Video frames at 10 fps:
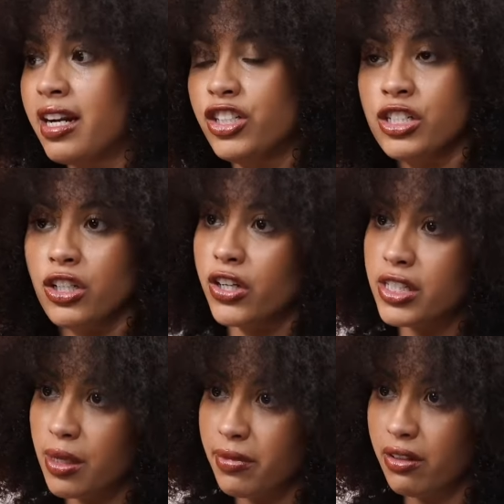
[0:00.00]
I just learned
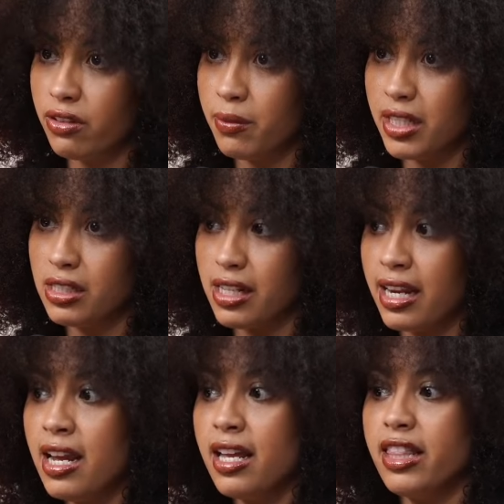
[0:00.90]
something from this.
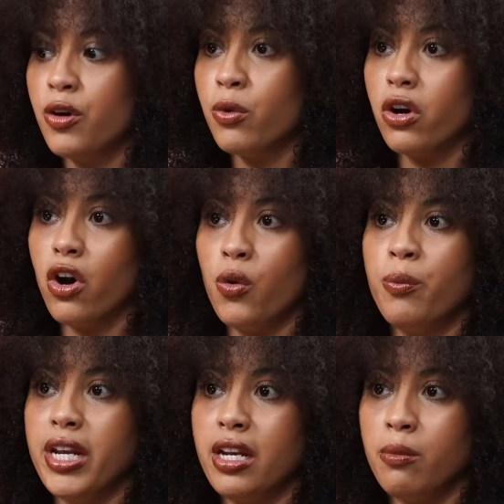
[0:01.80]
Like they're more
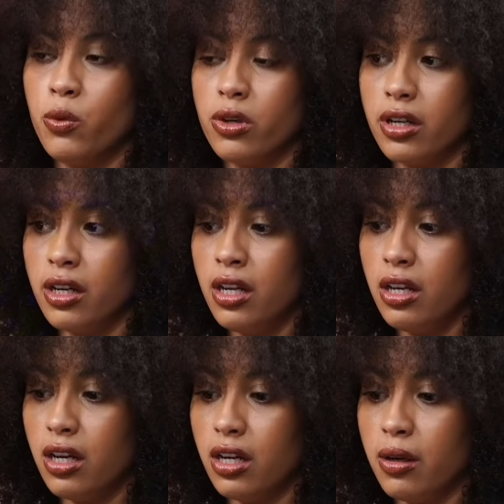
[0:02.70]
open and more
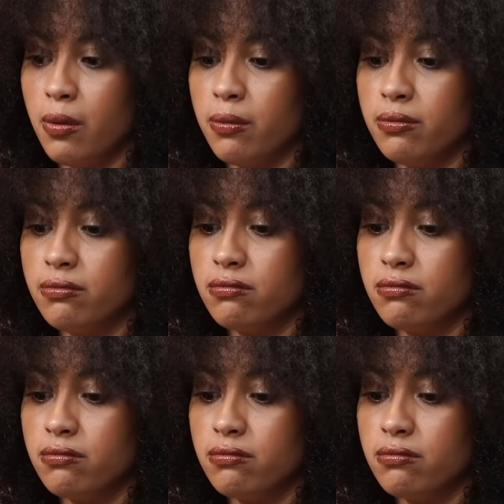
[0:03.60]
um,